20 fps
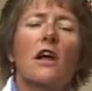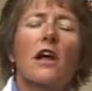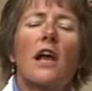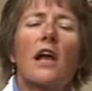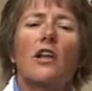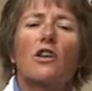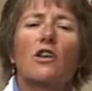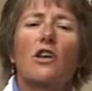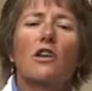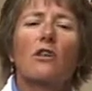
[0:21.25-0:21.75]

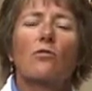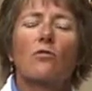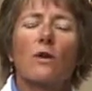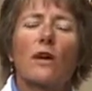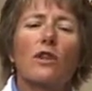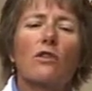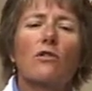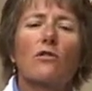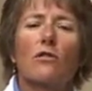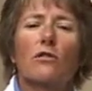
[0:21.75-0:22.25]
and you need to
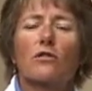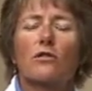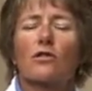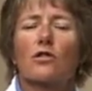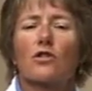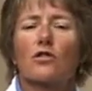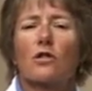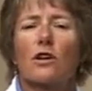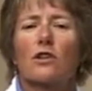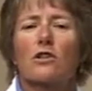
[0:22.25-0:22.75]
read through those
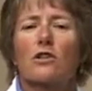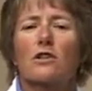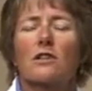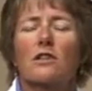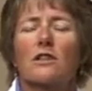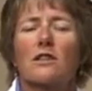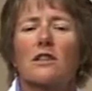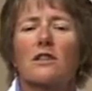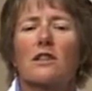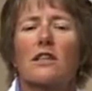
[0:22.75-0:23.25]

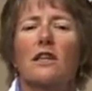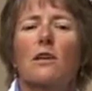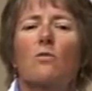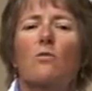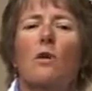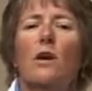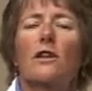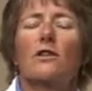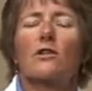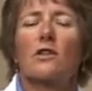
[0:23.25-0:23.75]
instructions and see
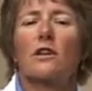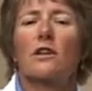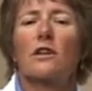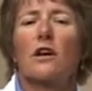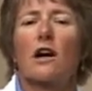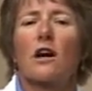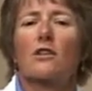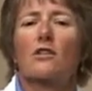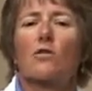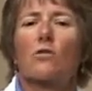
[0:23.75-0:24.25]
what the
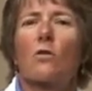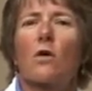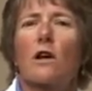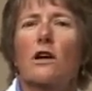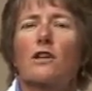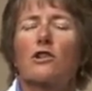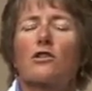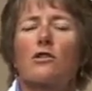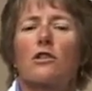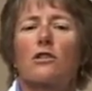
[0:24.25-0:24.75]
doctor
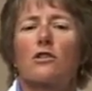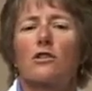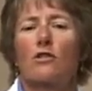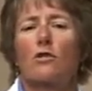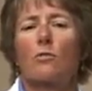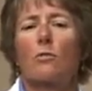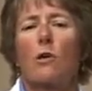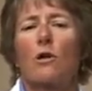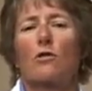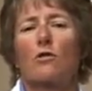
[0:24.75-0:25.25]
wanted you to
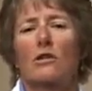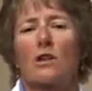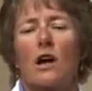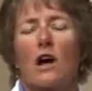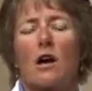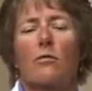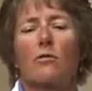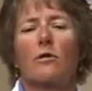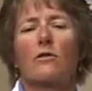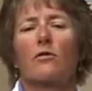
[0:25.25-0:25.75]
do
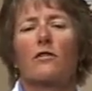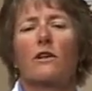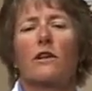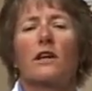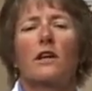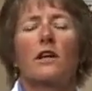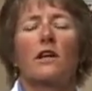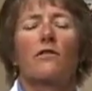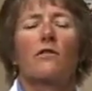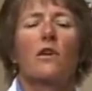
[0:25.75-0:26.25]

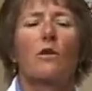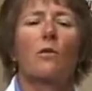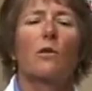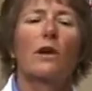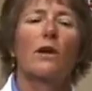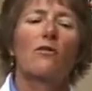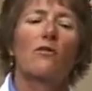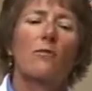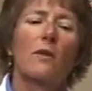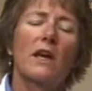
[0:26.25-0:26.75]
post-operatively. If they were
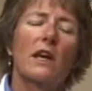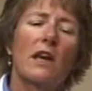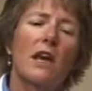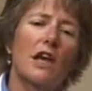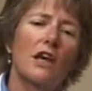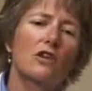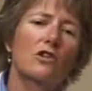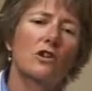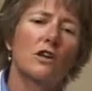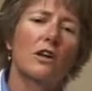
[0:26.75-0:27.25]
given
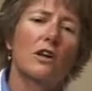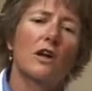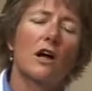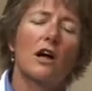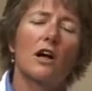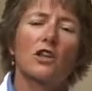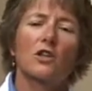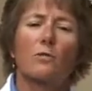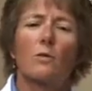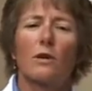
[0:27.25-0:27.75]
medication in the
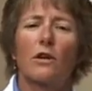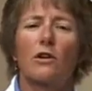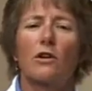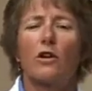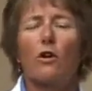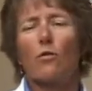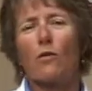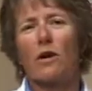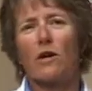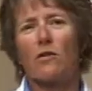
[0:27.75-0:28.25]
hospital,
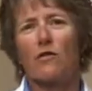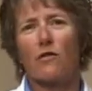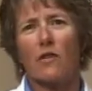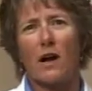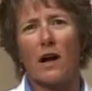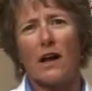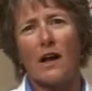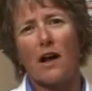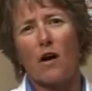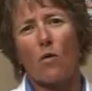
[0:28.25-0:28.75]
you want to
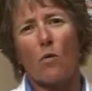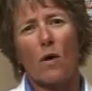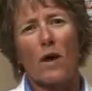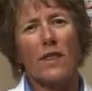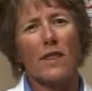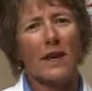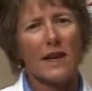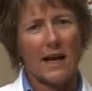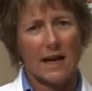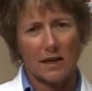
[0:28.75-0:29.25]
find out
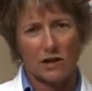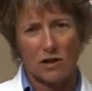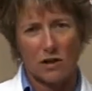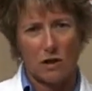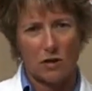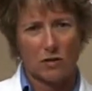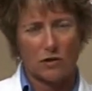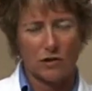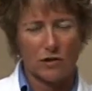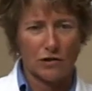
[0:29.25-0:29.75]
when the next
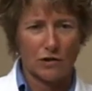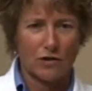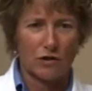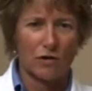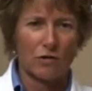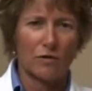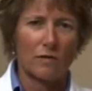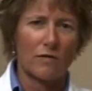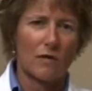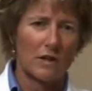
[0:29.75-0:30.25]
dose is
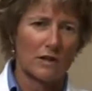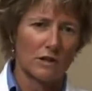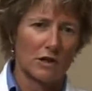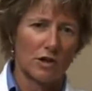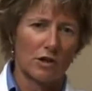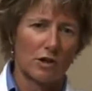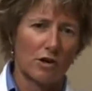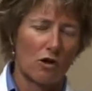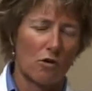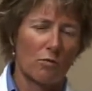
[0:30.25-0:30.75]
due if they
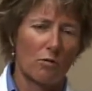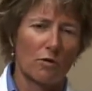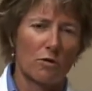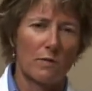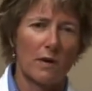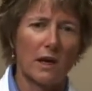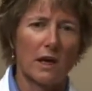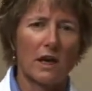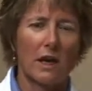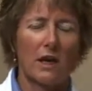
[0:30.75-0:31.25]
send you home with
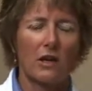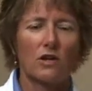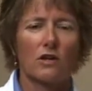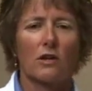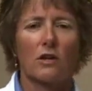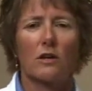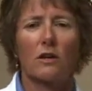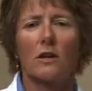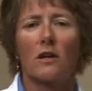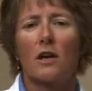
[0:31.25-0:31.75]

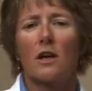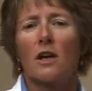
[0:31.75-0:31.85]
medication.